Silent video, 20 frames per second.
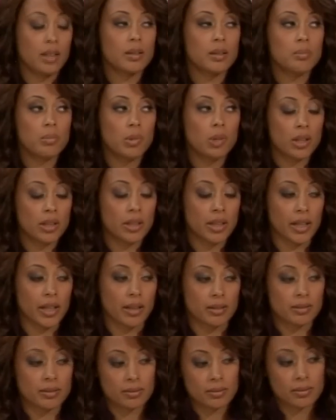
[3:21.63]
Good
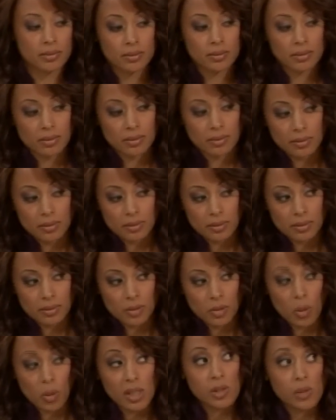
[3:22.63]
morning.
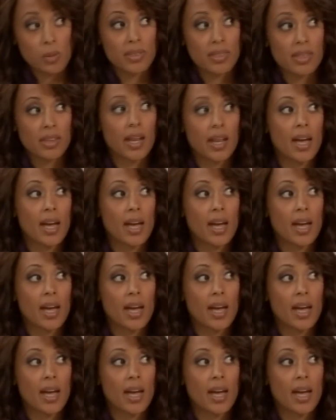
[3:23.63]
What's with the